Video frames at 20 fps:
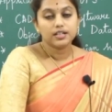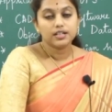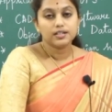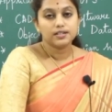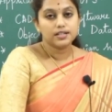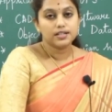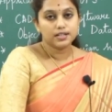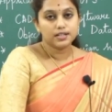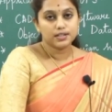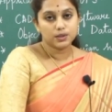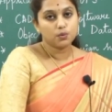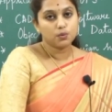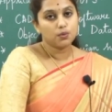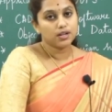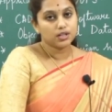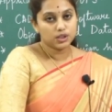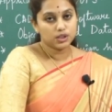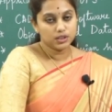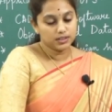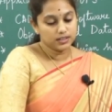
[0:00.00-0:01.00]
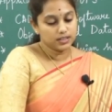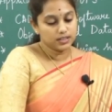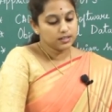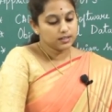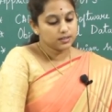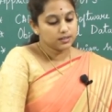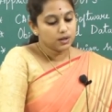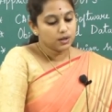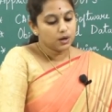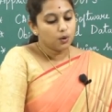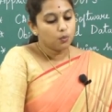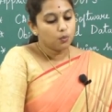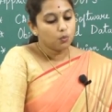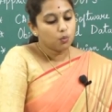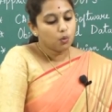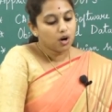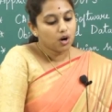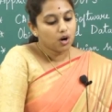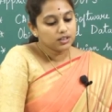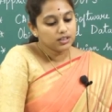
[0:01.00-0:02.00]
Sixth question is,
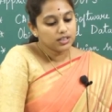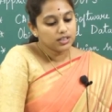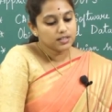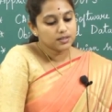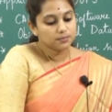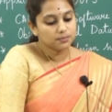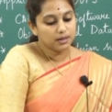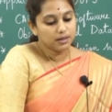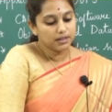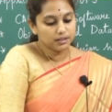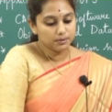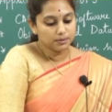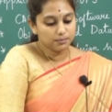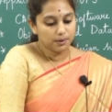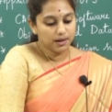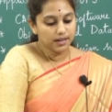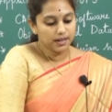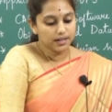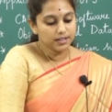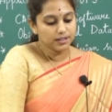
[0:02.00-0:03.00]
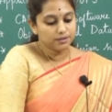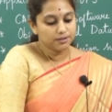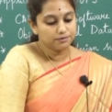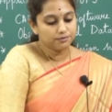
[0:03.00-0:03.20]
what is meant by